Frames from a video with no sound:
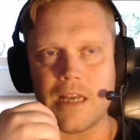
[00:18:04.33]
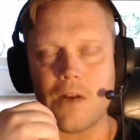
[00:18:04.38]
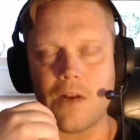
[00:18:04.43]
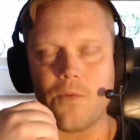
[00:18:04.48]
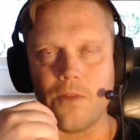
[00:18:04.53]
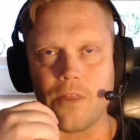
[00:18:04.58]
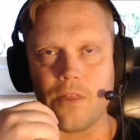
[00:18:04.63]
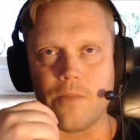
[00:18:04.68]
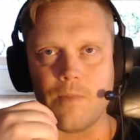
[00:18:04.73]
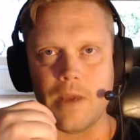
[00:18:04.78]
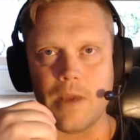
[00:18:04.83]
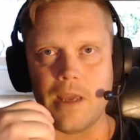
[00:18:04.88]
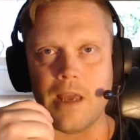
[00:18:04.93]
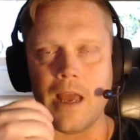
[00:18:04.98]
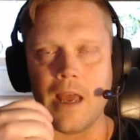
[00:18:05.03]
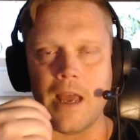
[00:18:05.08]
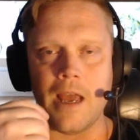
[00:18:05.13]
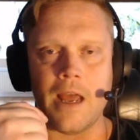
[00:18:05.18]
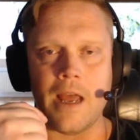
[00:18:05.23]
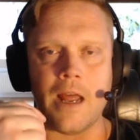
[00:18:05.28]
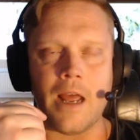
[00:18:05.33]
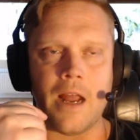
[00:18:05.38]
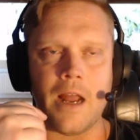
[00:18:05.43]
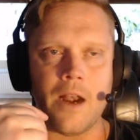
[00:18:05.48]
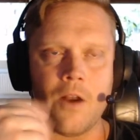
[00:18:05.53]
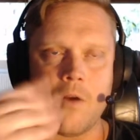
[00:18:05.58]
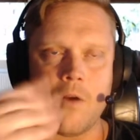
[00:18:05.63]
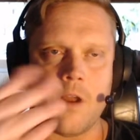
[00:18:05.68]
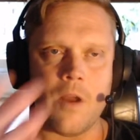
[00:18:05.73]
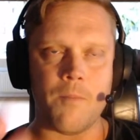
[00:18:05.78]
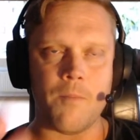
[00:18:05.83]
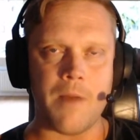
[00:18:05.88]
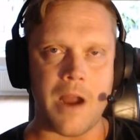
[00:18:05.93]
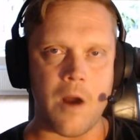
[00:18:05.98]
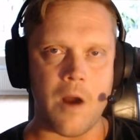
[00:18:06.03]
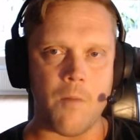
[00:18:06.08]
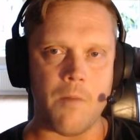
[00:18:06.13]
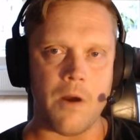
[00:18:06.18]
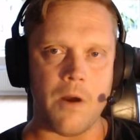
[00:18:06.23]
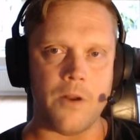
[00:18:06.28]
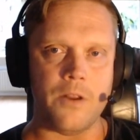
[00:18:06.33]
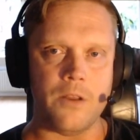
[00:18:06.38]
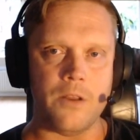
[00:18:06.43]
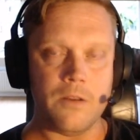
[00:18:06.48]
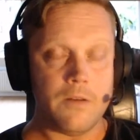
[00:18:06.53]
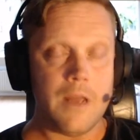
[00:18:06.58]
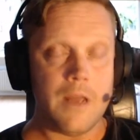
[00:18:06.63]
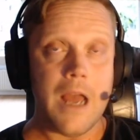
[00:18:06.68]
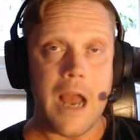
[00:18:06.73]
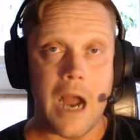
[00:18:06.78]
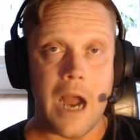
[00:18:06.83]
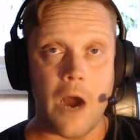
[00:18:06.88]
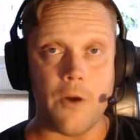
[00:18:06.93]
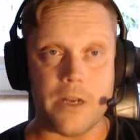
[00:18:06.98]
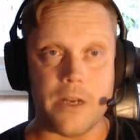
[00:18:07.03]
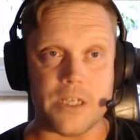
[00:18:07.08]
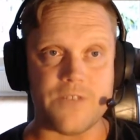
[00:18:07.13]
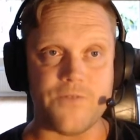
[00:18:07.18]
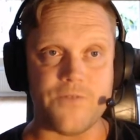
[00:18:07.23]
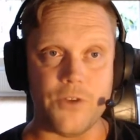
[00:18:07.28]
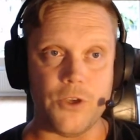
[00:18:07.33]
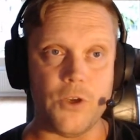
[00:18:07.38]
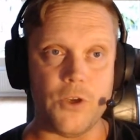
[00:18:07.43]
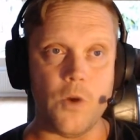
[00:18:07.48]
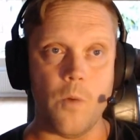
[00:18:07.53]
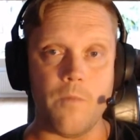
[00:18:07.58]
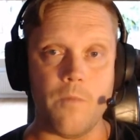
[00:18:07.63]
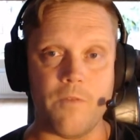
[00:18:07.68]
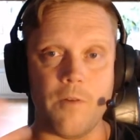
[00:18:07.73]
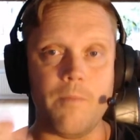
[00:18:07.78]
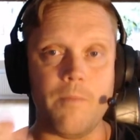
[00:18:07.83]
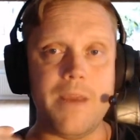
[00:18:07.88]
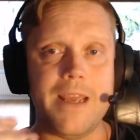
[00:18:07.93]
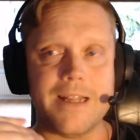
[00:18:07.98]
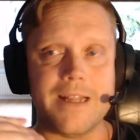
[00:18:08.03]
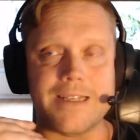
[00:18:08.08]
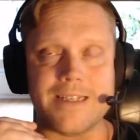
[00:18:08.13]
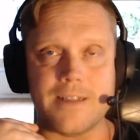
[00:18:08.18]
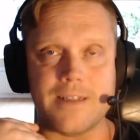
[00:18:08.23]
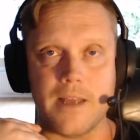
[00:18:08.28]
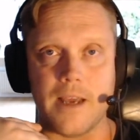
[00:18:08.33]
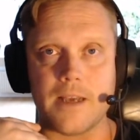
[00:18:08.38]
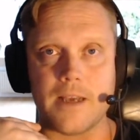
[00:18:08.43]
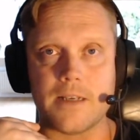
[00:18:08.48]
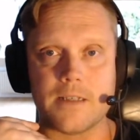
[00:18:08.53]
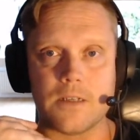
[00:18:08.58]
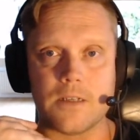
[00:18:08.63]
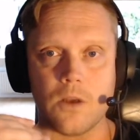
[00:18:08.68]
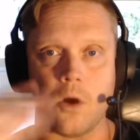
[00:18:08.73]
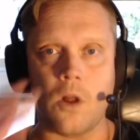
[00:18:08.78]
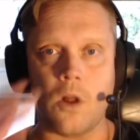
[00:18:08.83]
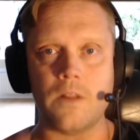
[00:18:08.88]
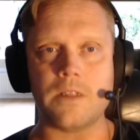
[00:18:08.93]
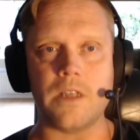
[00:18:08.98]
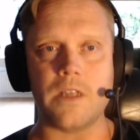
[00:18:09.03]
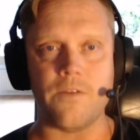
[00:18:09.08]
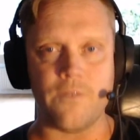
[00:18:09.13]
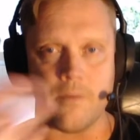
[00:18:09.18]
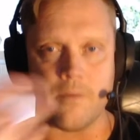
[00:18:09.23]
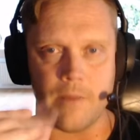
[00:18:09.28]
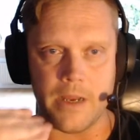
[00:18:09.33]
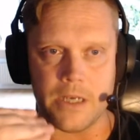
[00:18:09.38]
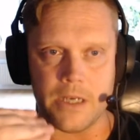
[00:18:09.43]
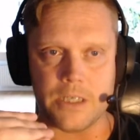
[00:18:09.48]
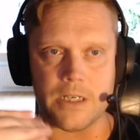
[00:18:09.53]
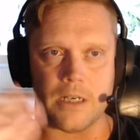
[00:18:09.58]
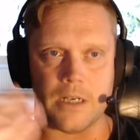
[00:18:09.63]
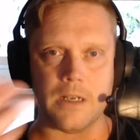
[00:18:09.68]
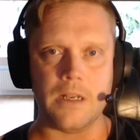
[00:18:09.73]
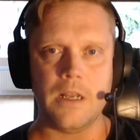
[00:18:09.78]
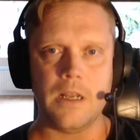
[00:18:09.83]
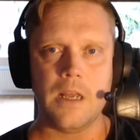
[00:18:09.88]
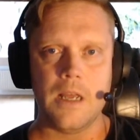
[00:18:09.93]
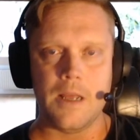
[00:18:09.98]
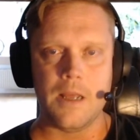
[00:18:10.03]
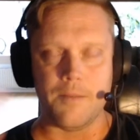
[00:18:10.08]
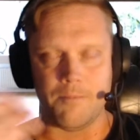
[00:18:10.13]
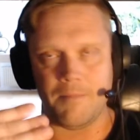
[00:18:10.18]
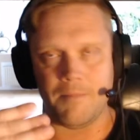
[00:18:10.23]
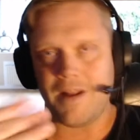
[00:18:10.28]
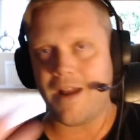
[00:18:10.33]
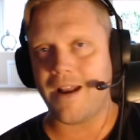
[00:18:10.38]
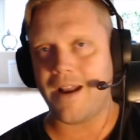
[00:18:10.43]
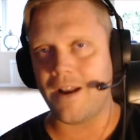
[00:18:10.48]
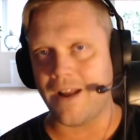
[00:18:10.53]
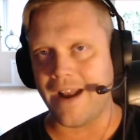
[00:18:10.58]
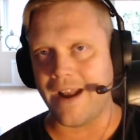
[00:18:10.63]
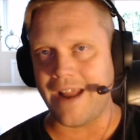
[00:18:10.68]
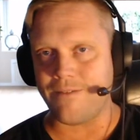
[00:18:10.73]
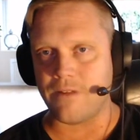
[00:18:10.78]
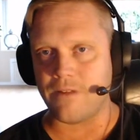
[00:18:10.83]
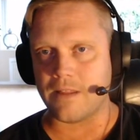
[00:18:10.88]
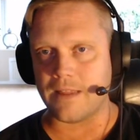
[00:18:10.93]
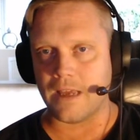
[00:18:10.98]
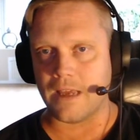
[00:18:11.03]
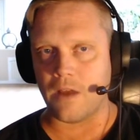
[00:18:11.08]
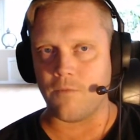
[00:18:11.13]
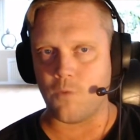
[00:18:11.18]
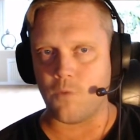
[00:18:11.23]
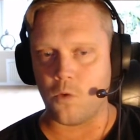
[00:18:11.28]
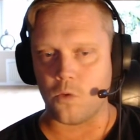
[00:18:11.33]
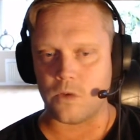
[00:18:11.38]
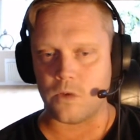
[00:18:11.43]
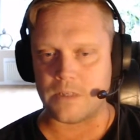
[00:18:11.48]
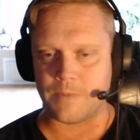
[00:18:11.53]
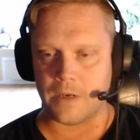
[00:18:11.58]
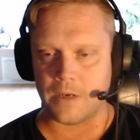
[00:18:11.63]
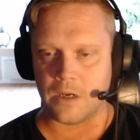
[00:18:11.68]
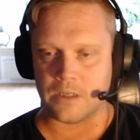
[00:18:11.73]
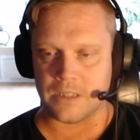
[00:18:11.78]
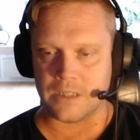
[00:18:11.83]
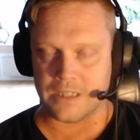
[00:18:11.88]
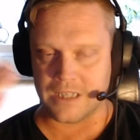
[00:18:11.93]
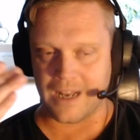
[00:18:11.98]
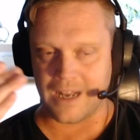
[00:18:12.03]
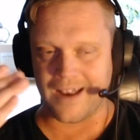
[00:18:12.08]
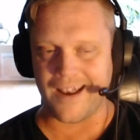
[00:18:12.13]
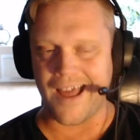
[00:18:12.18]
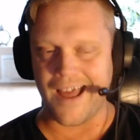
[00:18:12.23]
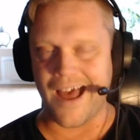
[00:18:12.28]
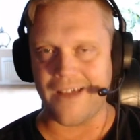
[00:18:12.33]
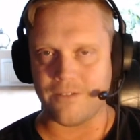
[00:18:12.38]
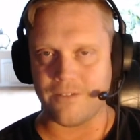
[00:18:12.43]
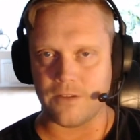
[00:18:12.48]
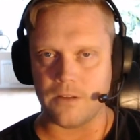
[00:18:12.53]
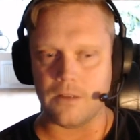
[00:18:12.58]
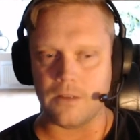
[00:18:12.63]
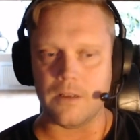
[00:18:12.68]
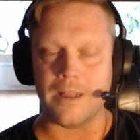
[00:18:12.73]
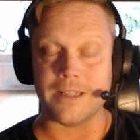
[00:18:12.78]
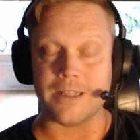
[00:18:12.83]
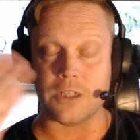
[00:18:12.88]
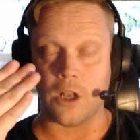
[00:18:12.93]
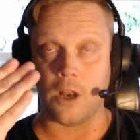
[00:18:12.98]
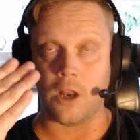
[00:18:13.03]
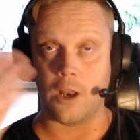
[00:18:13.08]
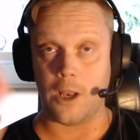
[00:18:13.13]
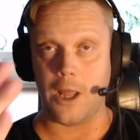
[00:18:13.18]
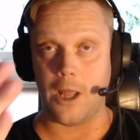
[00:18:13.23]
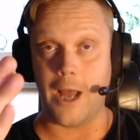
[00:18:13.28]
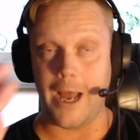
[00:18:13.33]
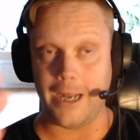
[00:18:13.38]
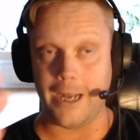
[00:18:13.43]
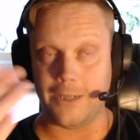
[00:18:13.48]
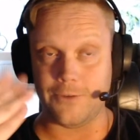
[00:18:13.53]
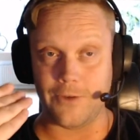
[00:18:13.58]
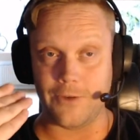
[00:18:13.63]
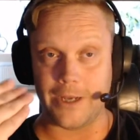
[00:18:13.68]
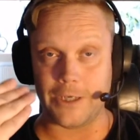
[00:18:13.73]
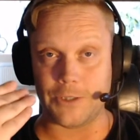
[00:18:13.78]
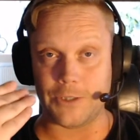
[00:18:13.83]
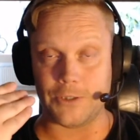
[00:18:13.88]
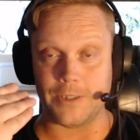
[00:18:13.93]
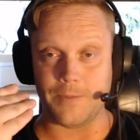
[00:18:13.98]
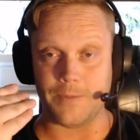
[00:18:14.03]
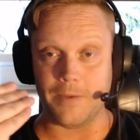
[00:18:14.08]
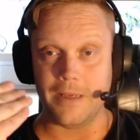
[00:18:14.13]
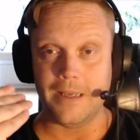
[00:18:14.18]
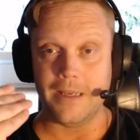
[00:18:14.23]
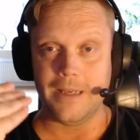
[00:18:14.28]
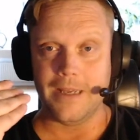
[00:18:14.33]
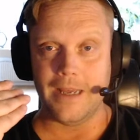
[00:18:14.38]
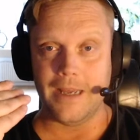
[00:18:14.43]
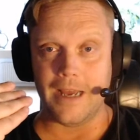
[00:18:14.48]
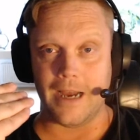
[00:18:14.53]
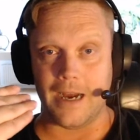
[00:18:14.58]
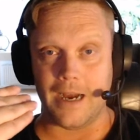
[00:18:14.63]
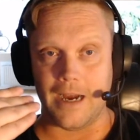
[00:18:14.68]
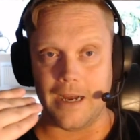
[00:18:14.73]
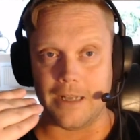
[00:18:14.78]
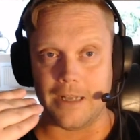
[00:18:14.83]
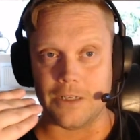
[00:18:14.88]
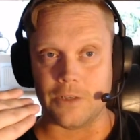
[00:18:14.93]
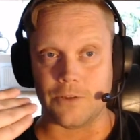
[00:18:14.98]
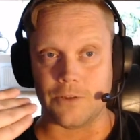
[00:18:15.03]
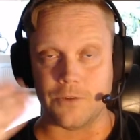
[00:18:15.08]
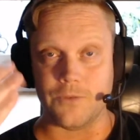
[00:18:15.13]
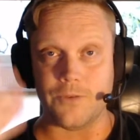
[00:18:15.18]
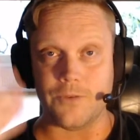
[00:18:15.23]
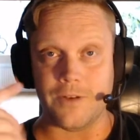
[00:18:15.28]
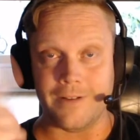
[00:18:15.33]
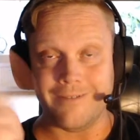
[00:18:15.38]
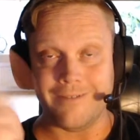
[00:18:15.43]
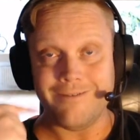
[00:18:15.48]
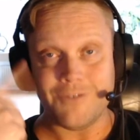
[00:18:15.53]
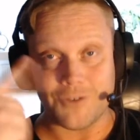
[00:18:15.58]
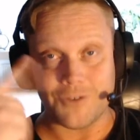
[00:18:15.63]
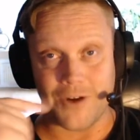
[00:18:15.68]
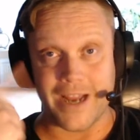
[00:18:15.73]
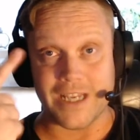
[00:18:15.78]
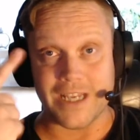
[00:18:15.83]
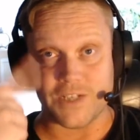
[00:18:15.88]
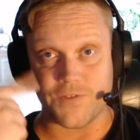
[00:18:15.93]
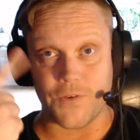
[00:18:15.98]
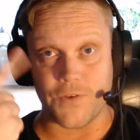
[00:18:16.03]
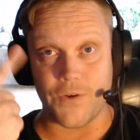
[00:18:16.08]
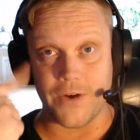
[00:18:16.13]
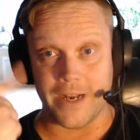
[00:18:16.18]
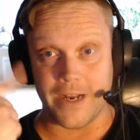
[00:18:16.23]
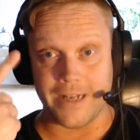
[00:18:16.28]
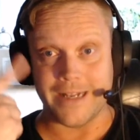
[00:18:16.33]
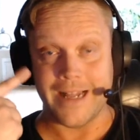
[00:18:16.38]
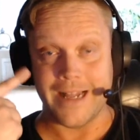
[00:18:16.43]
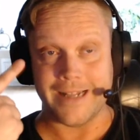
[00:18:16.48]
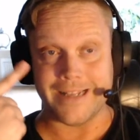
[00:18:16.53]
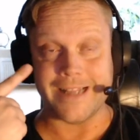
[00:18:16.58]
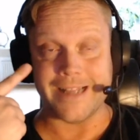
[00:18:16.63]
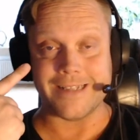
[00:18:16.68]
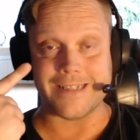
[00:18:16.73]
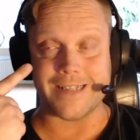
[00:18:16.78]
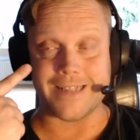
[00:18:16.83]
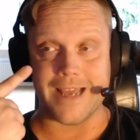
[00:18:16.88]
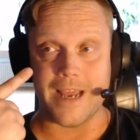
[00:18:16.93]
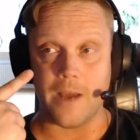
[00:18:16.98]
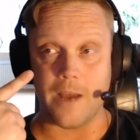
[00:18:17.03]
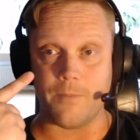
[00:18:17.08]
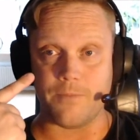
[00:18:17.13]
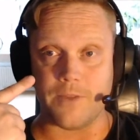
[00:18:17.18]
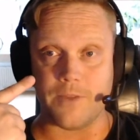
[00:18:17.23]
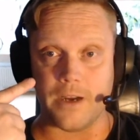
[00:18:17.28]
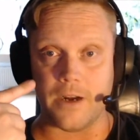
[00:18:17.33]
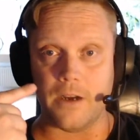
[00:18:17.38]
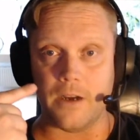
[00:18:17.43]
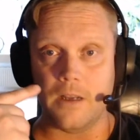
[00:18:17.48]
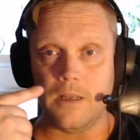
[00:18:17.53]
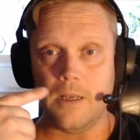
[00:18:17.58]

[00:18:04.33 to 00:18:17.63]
with me. I don't know how it is for you. For me, it sticks. All this information, not everything, of course, because it's a lot. It's a lot to actually to transfer and stay up there.